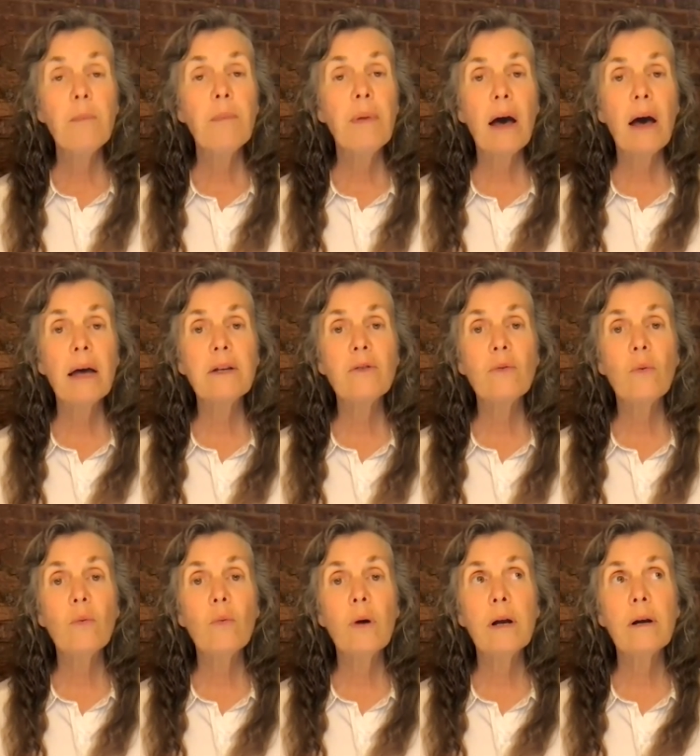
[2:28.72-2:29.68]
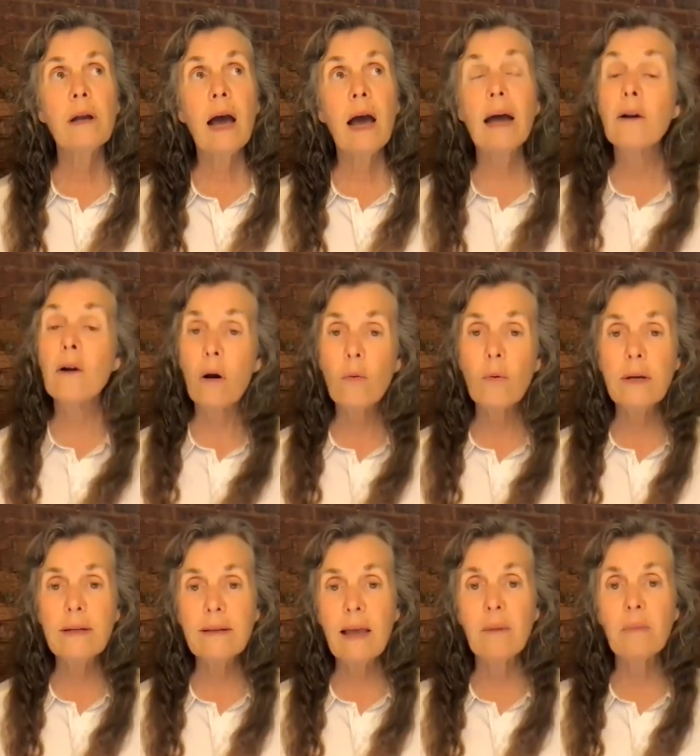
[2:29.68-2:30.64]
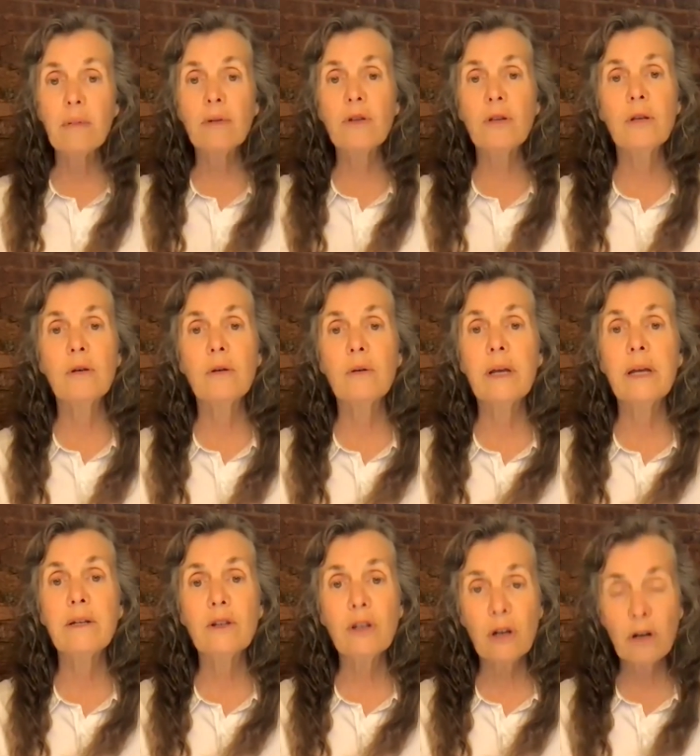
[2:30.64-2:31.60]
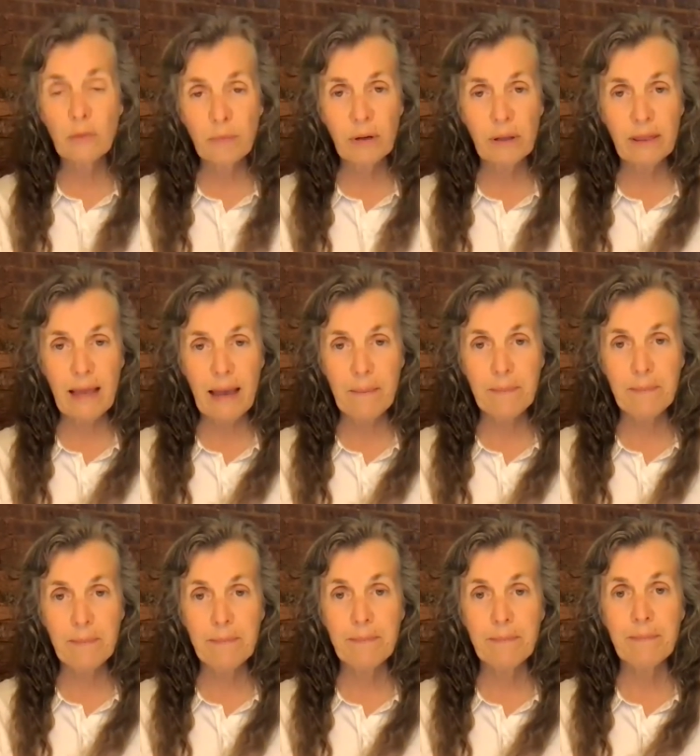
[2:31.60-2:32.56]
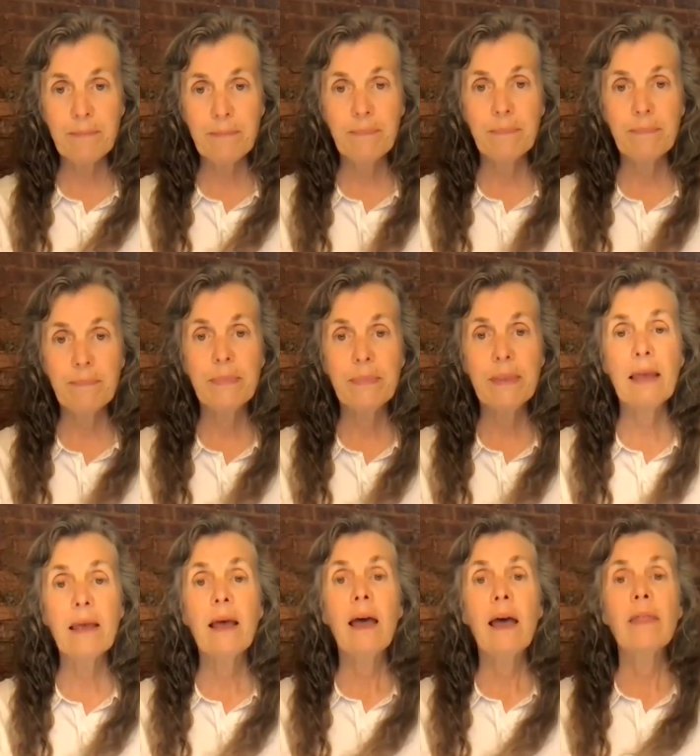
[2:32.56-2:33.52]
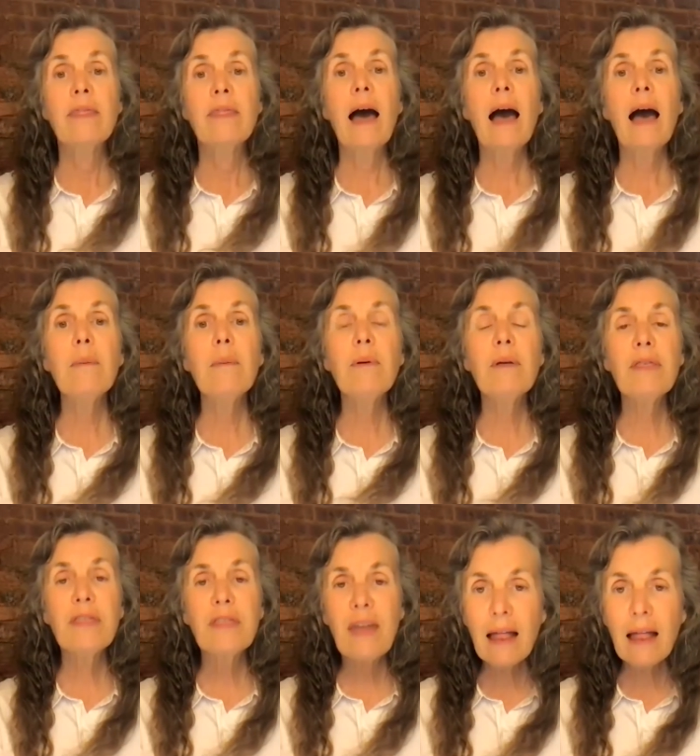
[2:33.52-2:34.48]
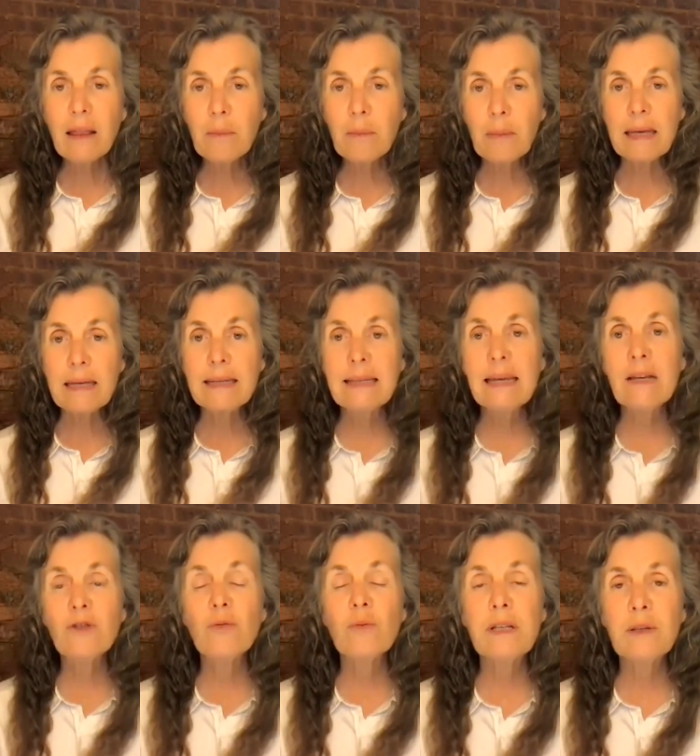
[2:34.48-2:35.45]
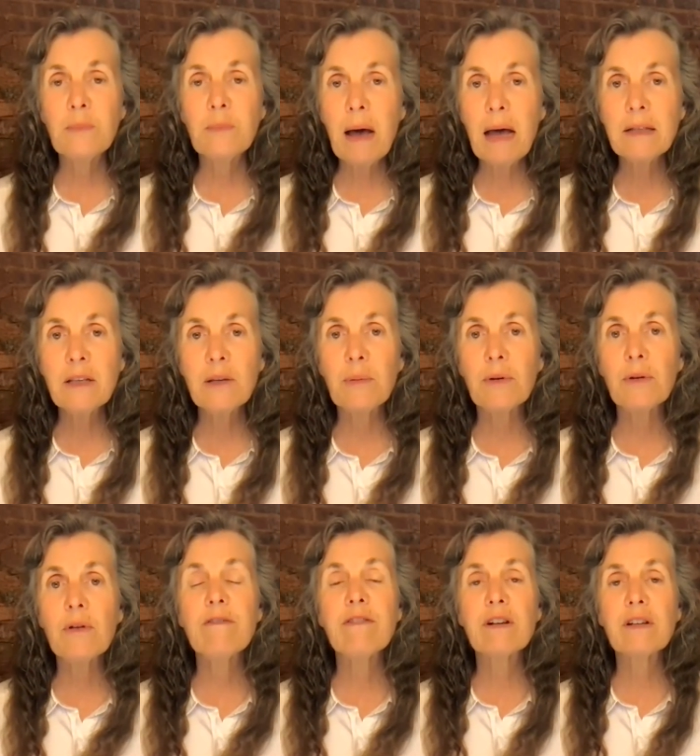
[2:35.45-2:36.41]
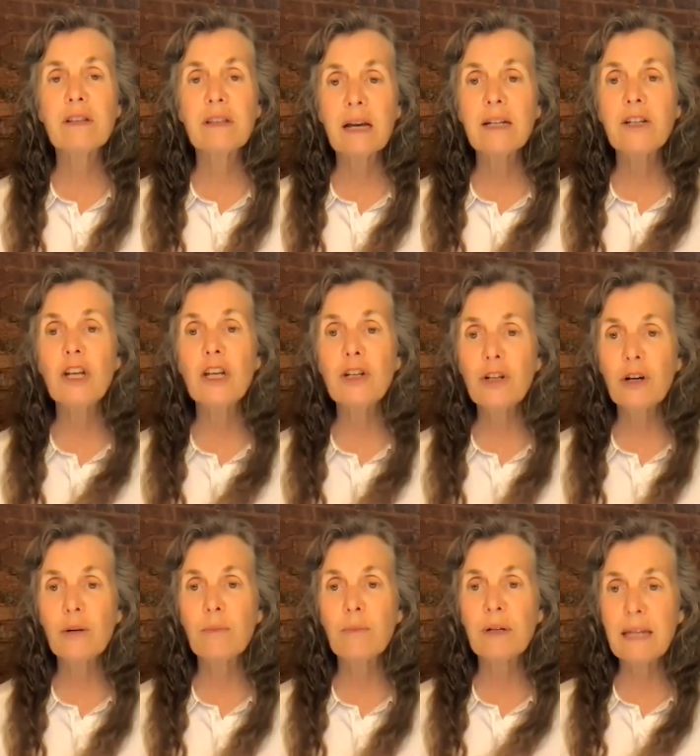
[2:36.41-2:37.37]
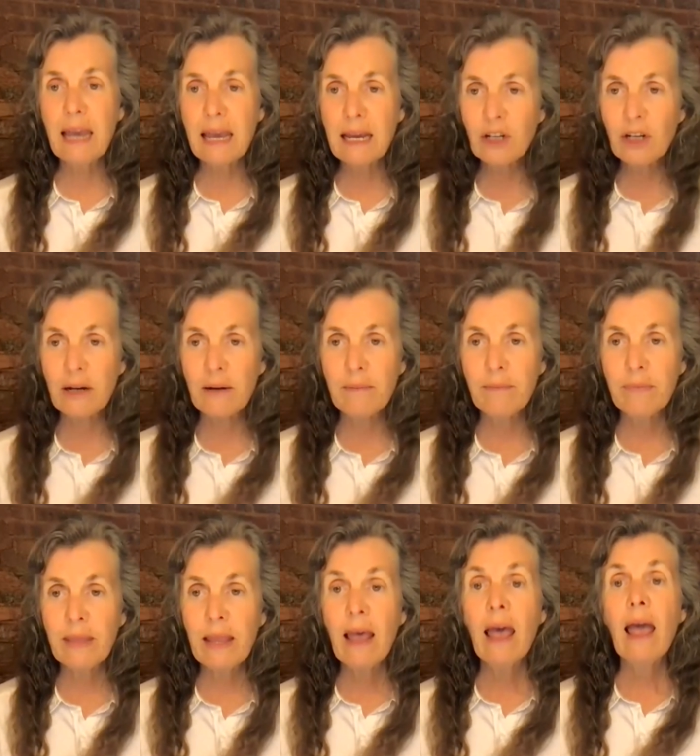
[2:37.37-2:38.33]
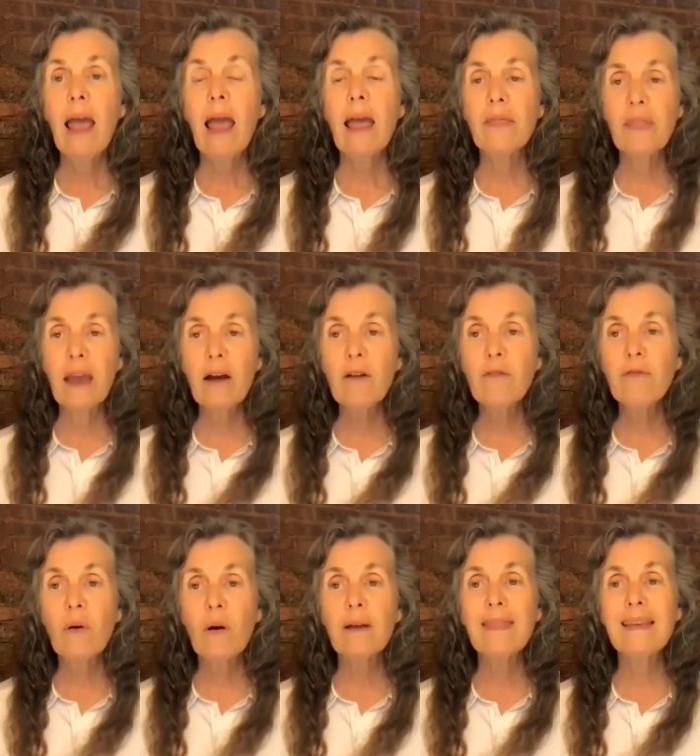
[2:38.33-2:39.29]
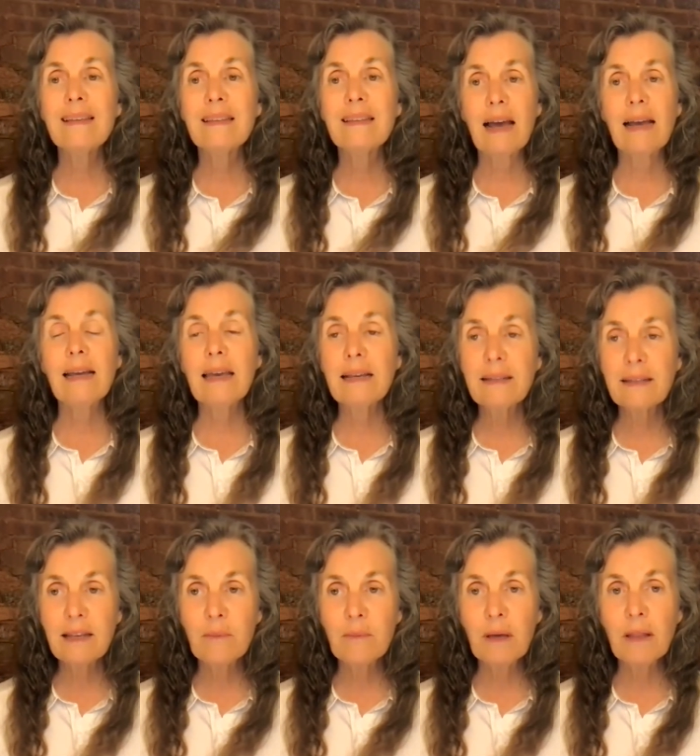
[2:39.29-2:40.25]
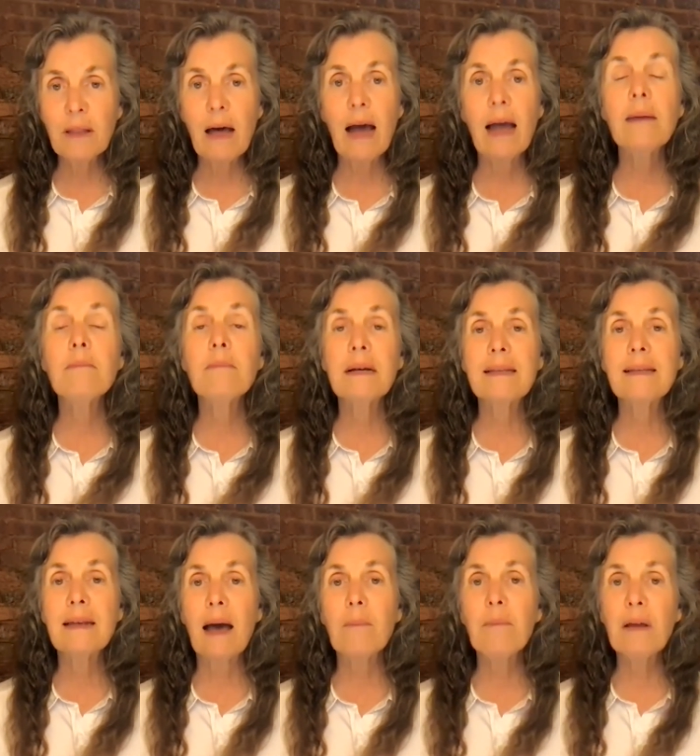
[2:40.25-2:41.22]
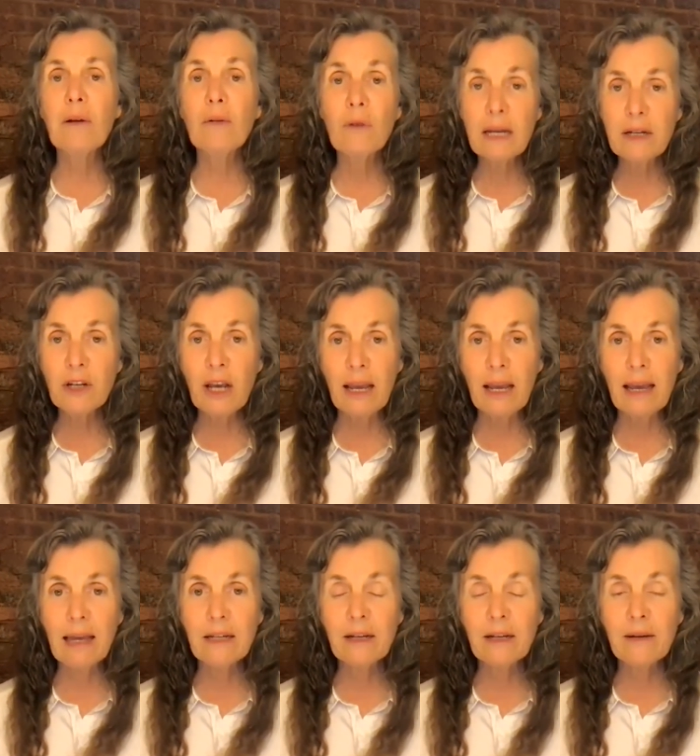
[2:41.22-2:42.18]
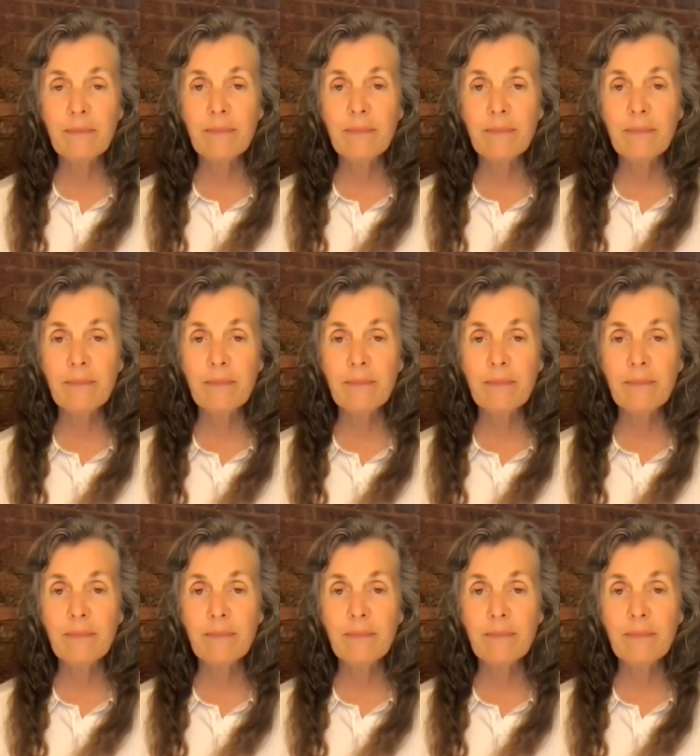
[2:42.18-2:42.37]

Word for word: but we're not always able to interpret them. The hypothalamus is responsible for such interpretation, and therefore the psychic stimuli must not be reaching it.